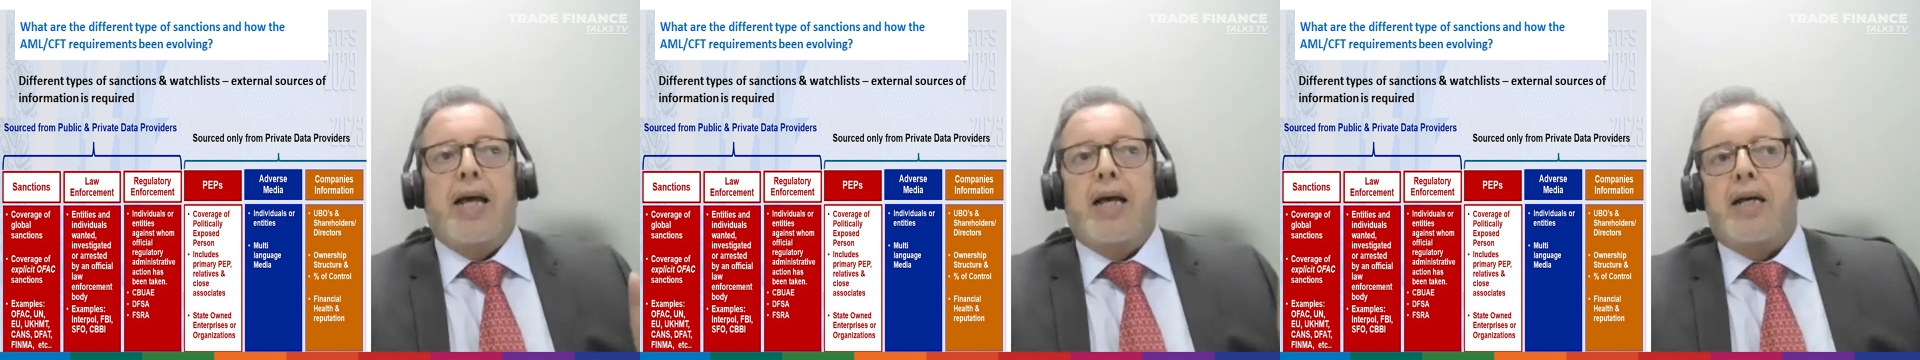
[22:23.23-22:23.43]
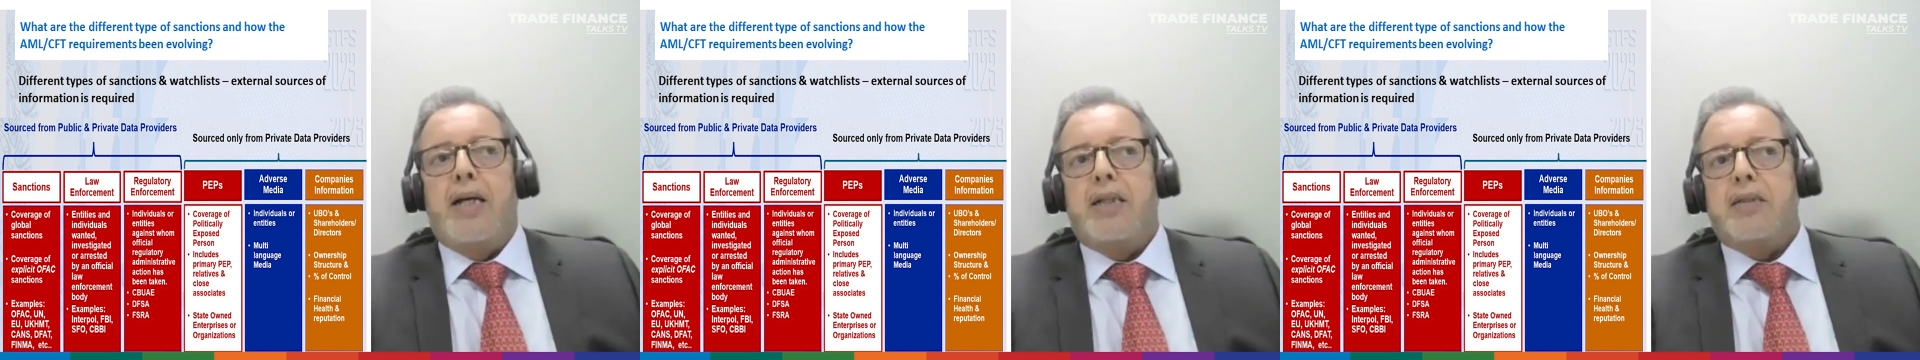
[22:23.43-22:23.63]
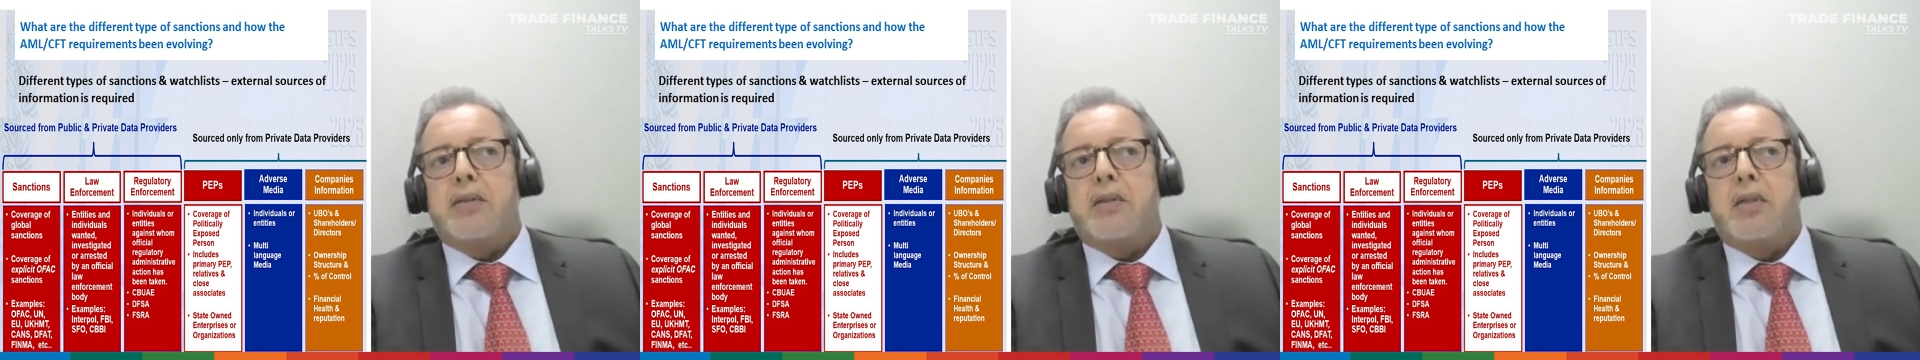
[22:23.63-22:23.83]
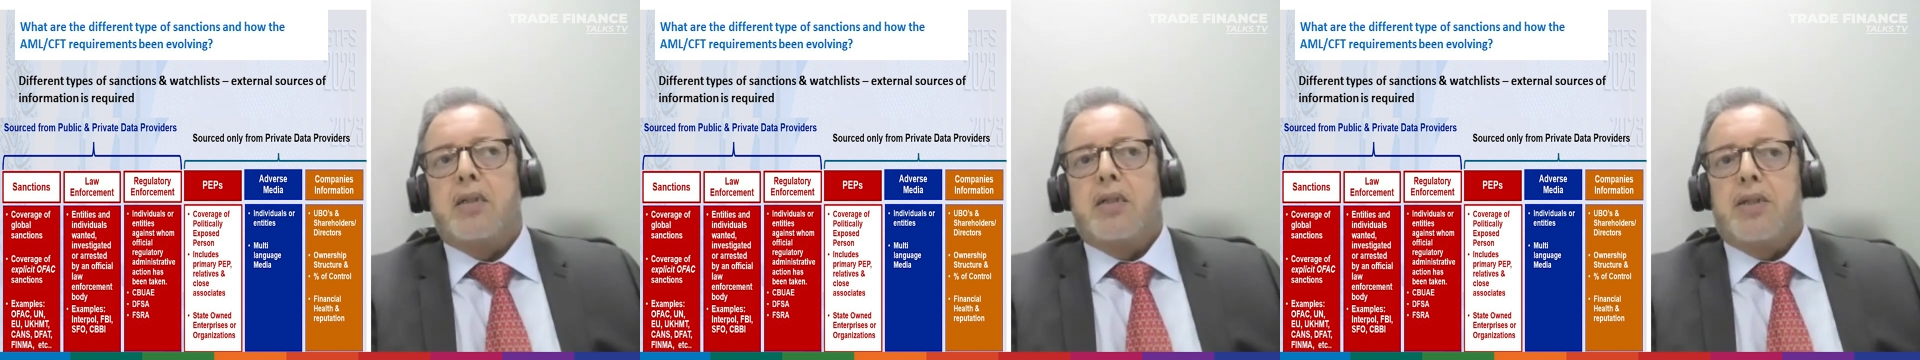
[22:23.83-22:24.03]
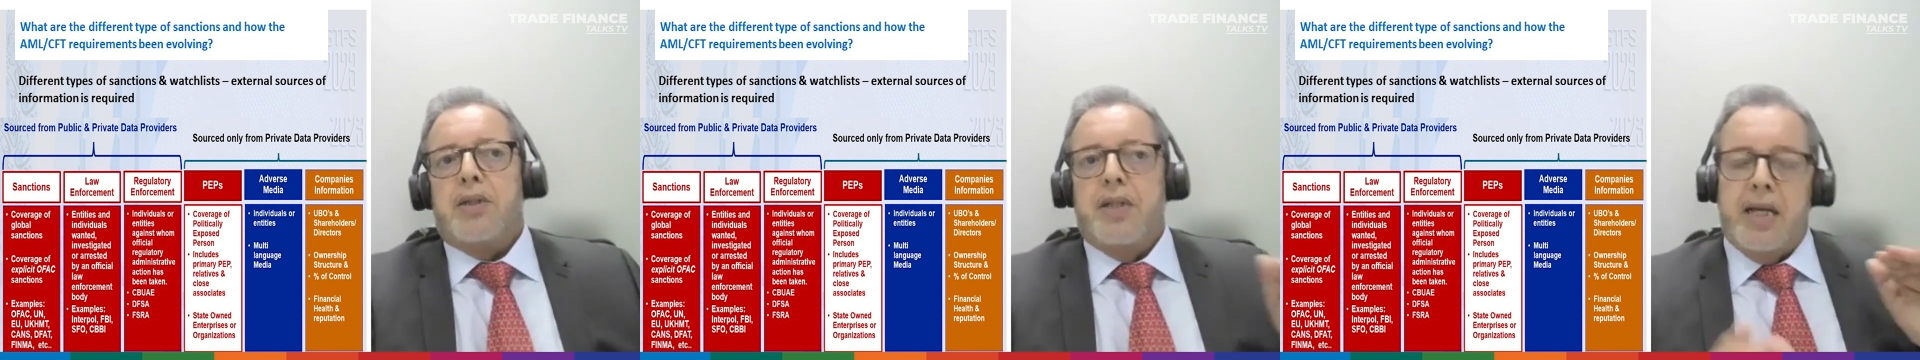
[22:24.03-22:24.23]
And
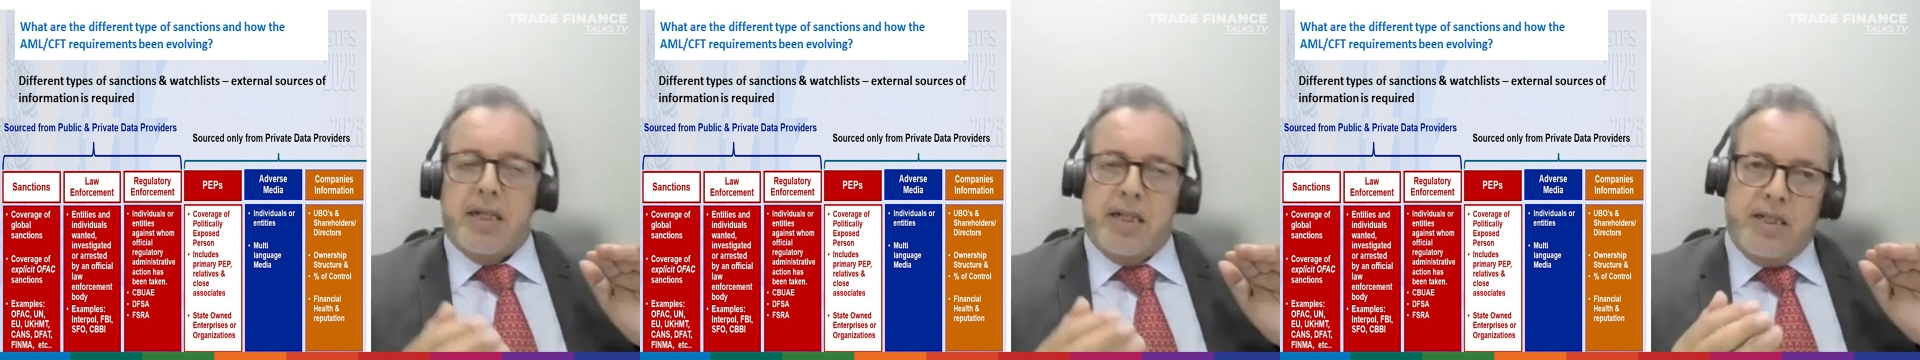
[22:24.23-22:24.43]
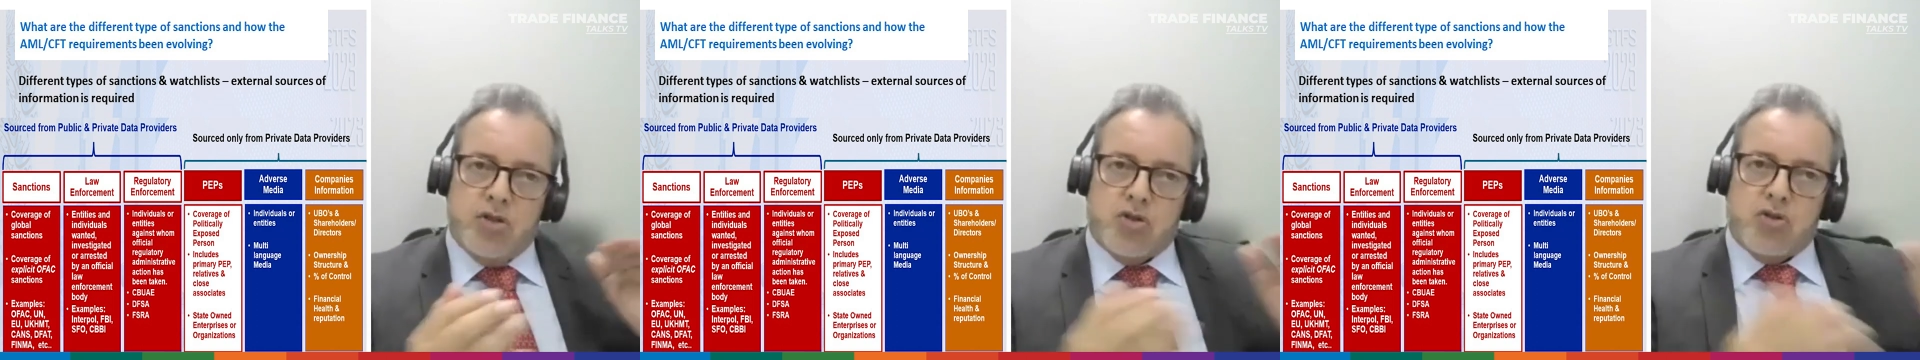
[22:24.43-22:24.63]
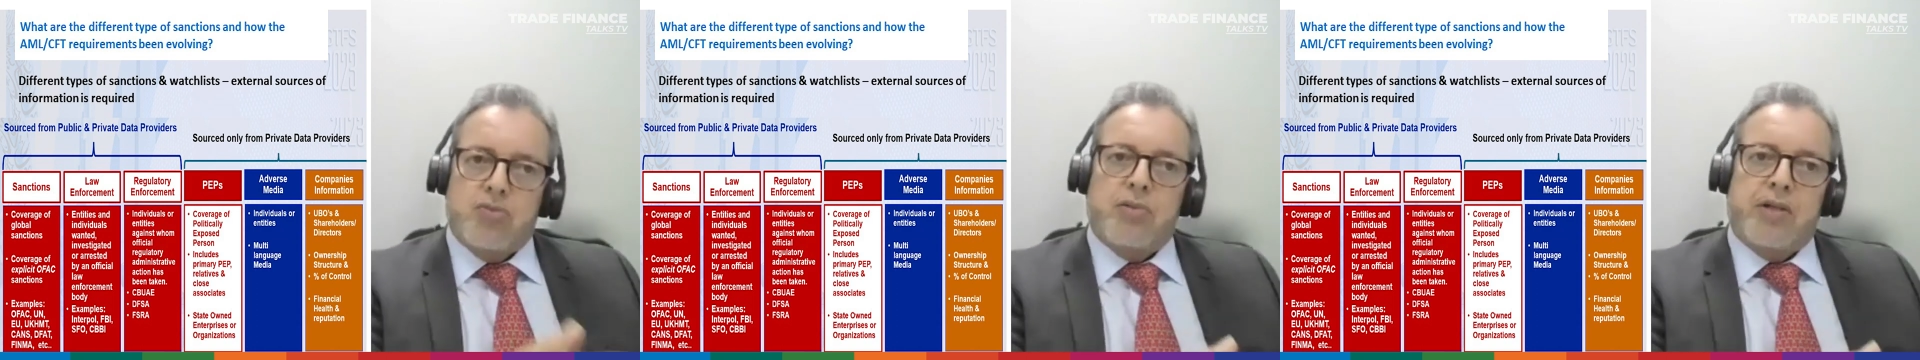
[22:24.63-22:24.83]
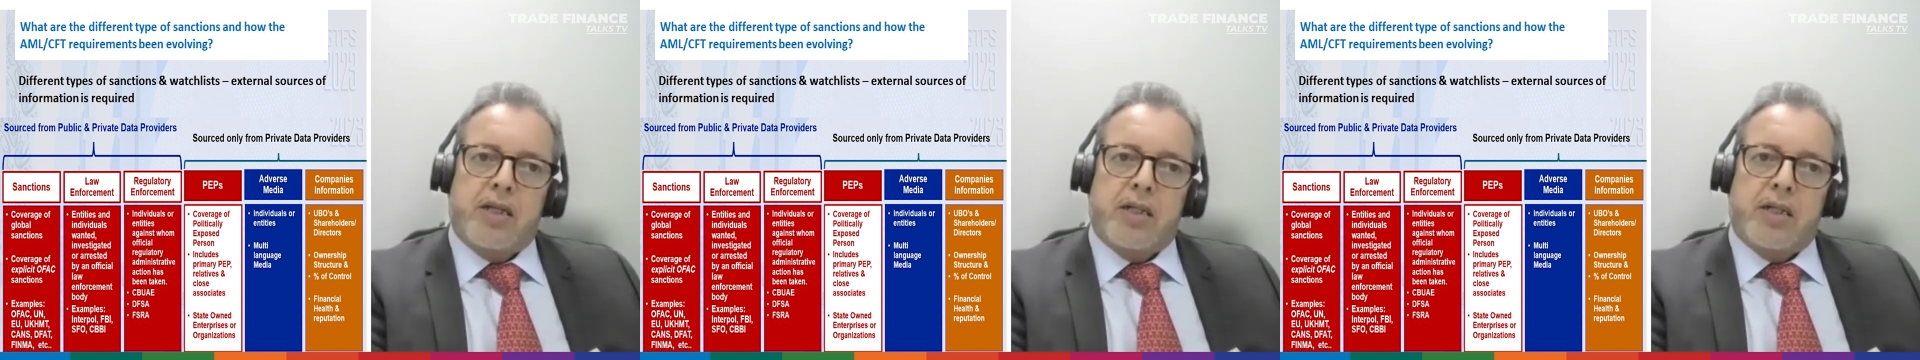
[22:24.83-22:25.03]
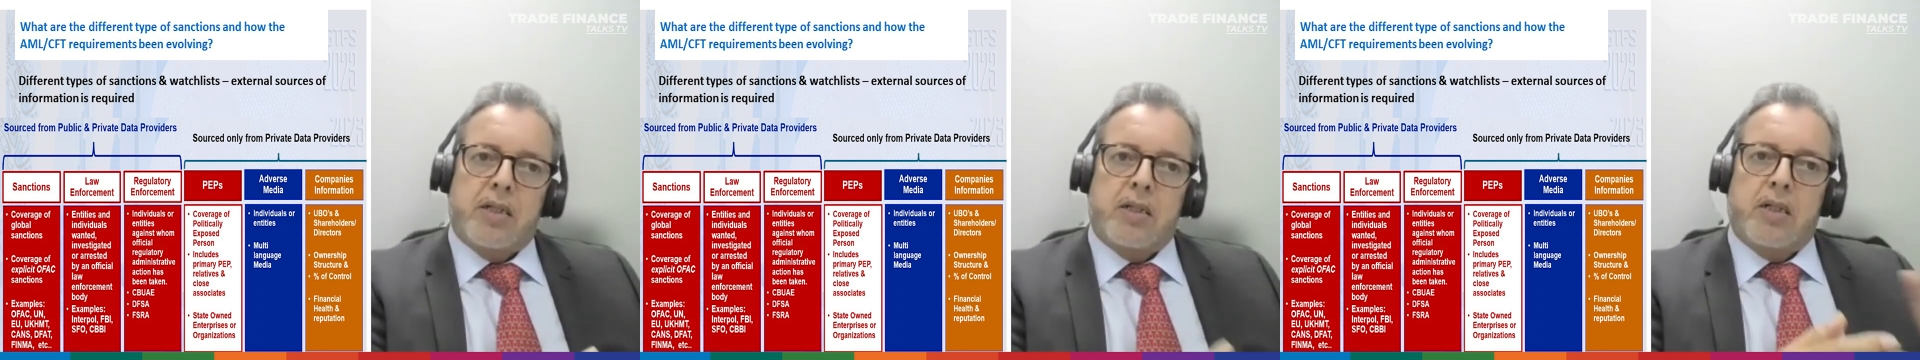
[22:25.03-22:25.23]
they are
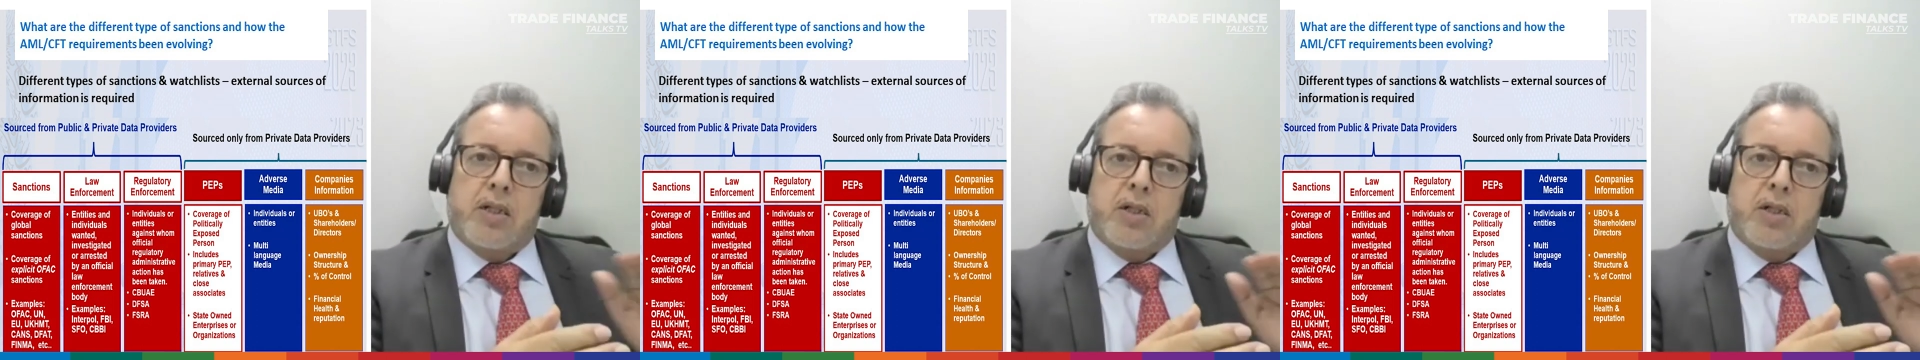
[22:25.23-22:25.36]
issuing